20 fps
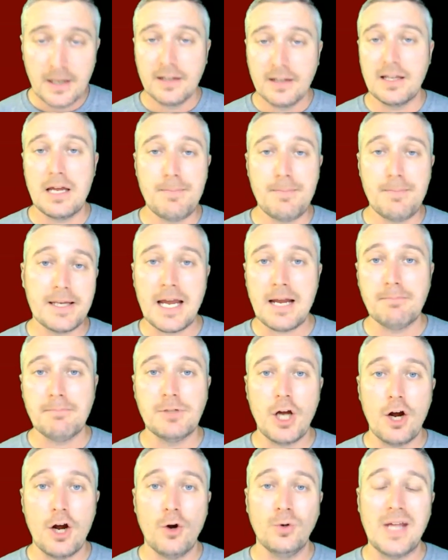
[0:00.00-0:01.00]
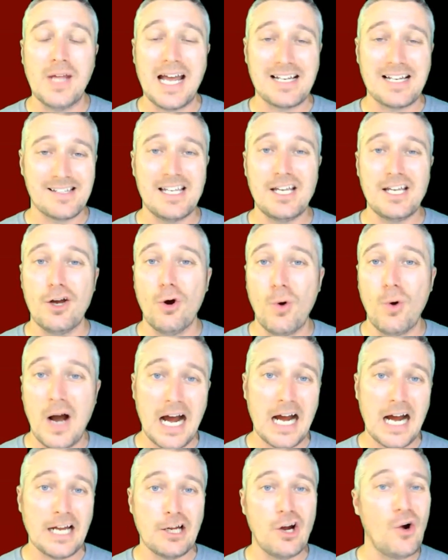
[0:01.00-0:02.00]
They became known as the
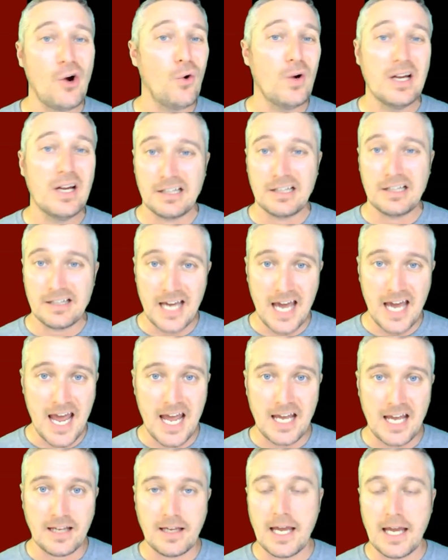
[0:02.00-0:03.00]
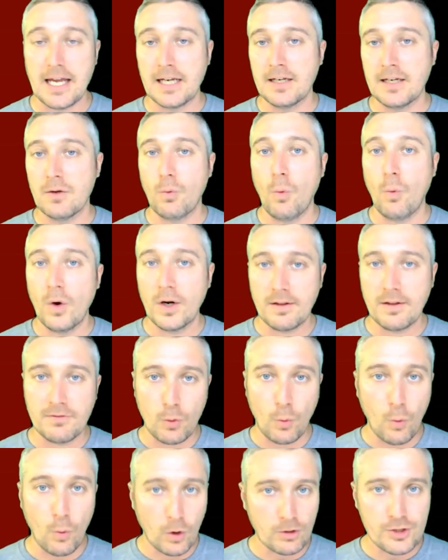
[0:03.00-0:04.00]
Ohio Gang, and one of the
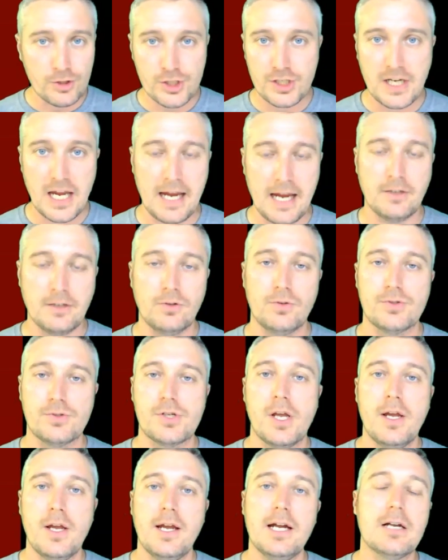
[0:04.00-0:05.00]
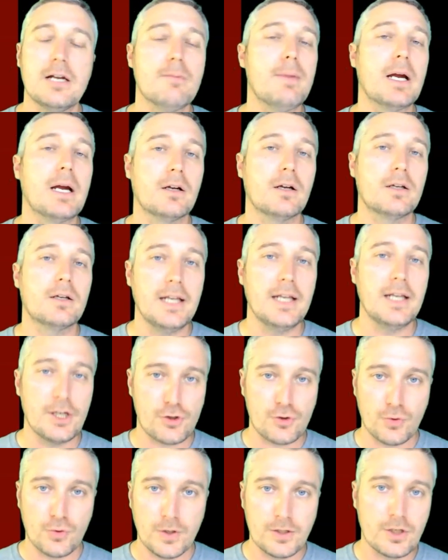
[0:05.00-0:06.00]
worst scandals in American
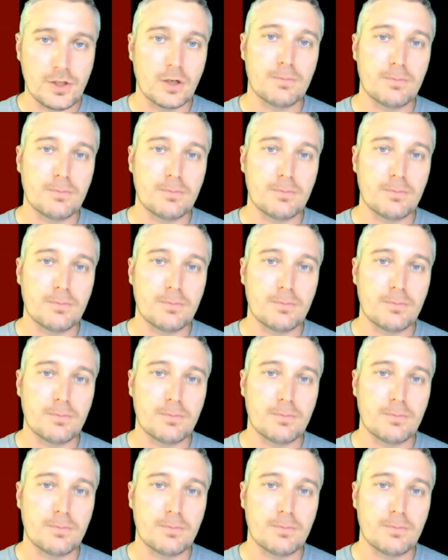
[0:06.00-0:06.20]
history took